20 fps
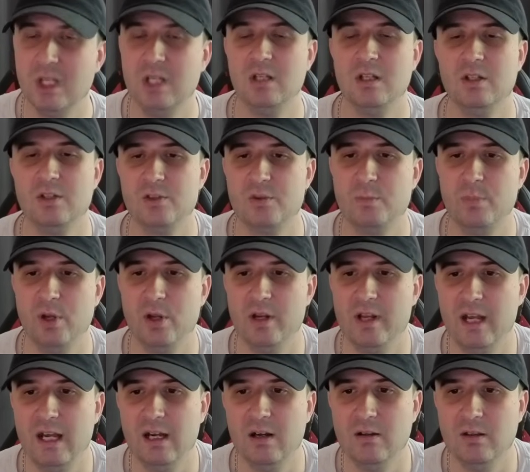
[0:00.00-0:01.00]
Just putting
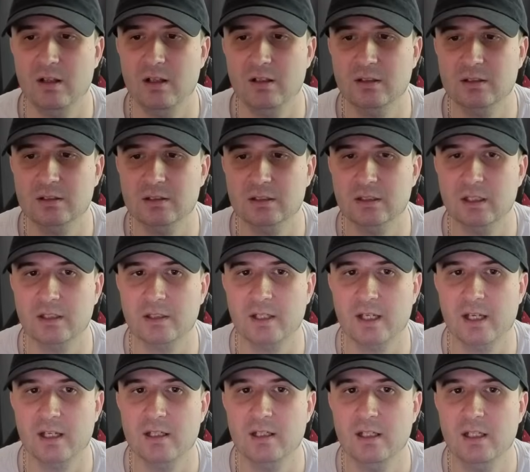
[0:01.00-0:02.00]
it out there,
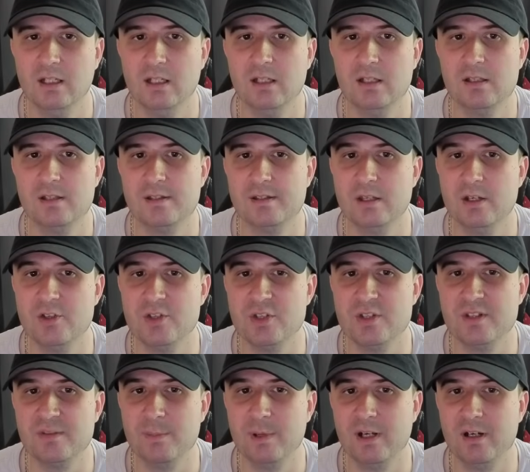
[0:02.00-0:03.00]
okay? Surging
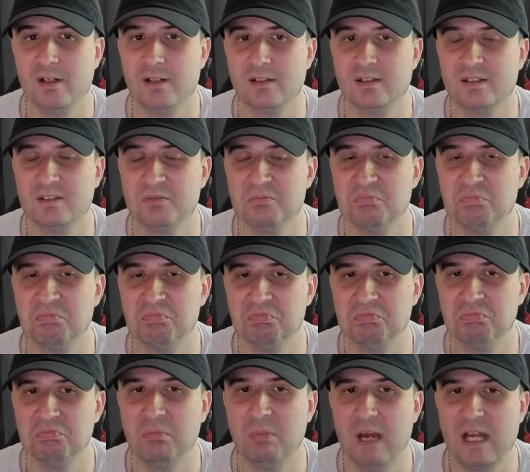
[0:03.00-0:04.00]
Sparks,
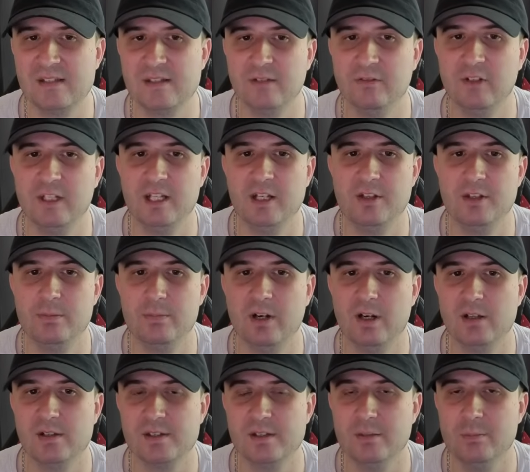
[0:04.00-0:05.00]
massively
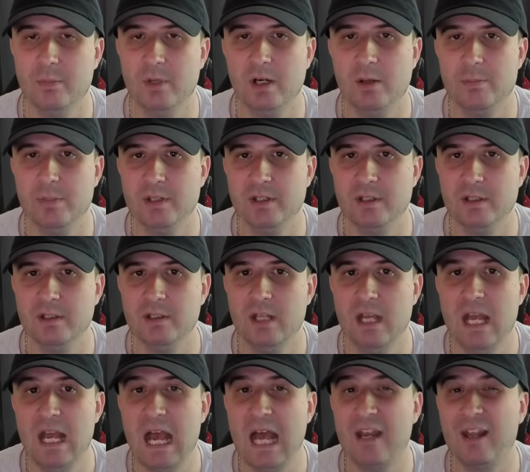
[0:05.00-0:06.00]
underpriced in my opinion.
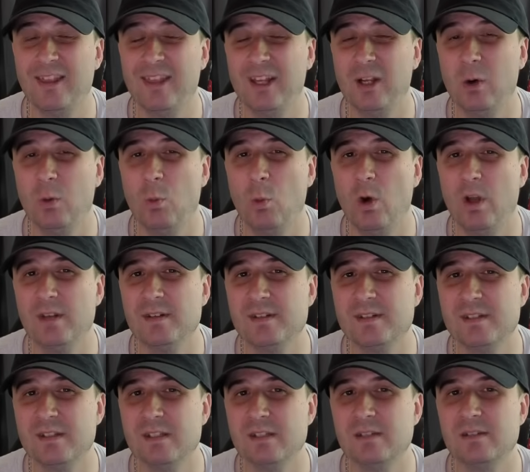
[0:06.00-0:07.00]
And I think
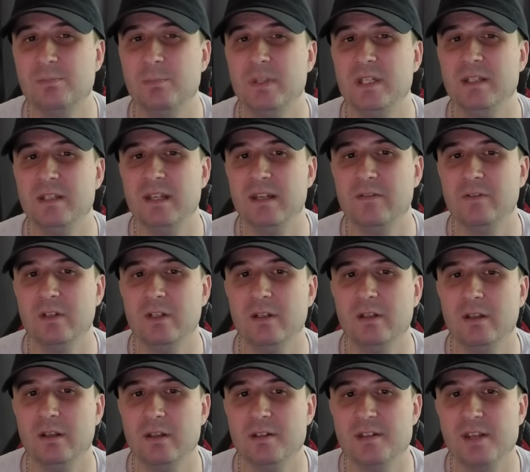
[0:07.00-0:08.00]
once it's been
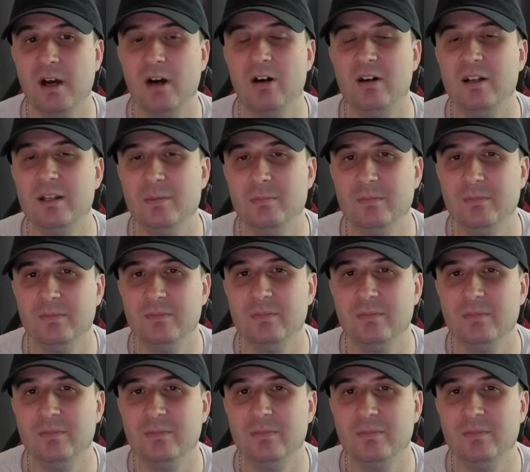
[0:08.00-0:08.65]
given the time,